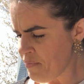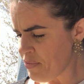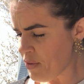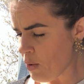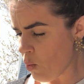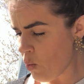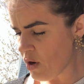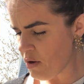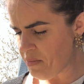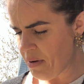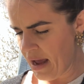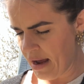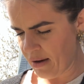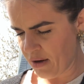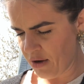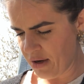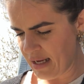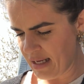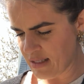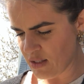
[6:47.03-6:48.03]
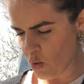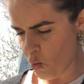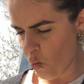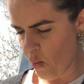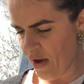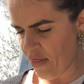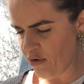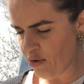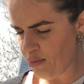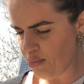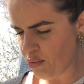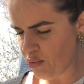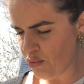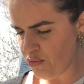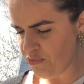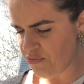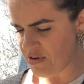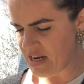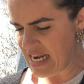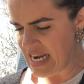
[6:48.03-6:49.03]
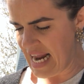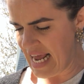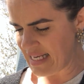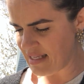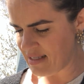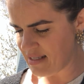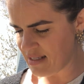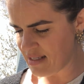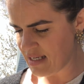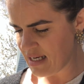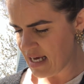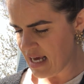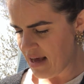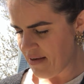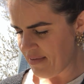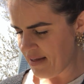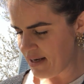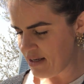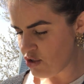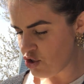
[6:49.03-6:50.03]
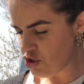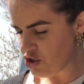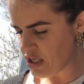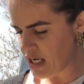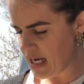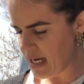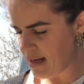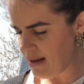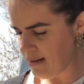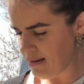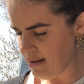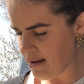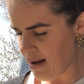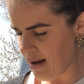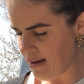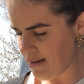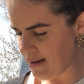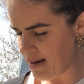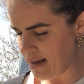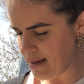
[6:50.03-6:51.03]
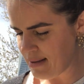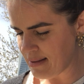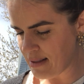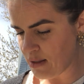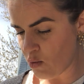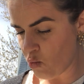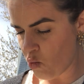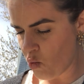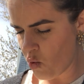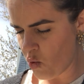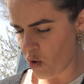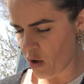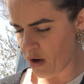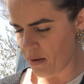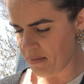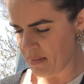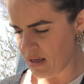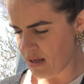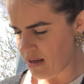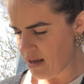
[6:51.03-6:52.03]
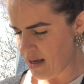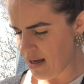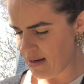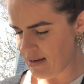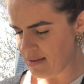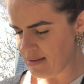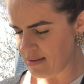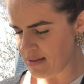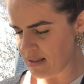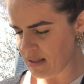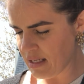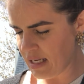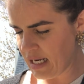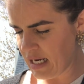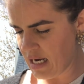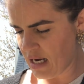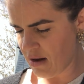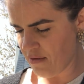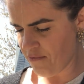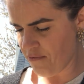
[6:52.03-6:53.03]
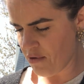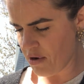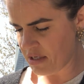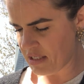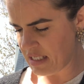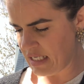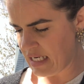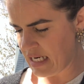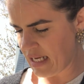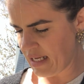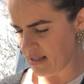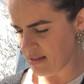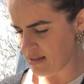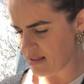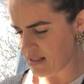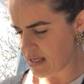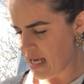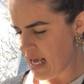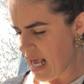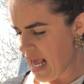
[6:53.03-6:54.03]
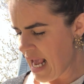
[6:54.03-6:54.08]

The woodpecker gets a weatherproof nest that is shady on hot days and warm and insulated on frosty nights,